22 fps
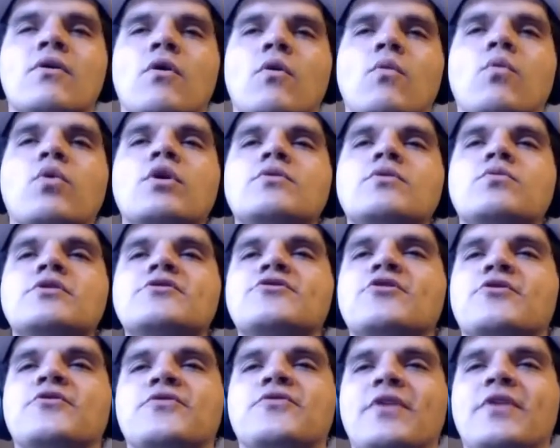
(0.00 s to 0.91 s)
What was
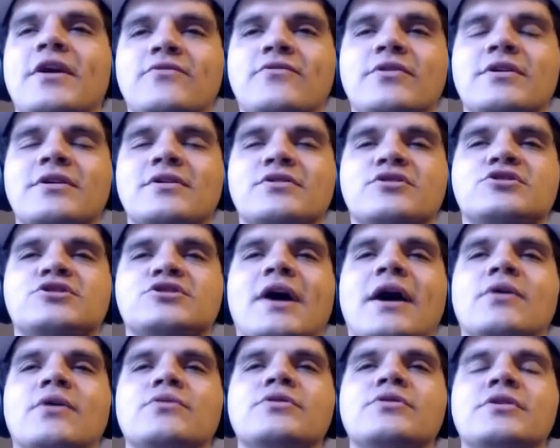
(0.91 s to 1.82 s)
your favorite
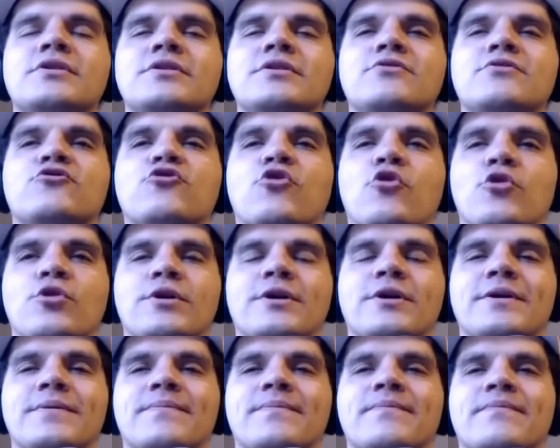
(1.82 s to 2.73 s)
childhood
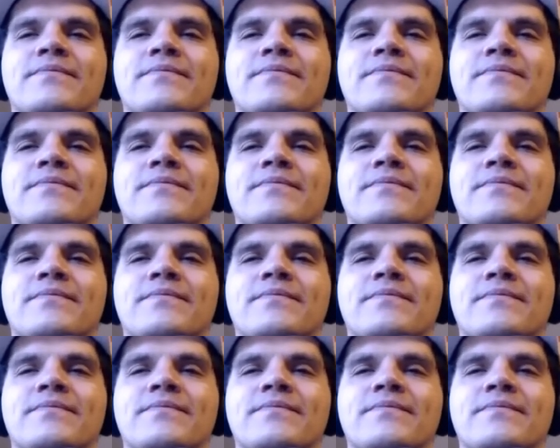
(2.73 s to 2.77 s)
toy?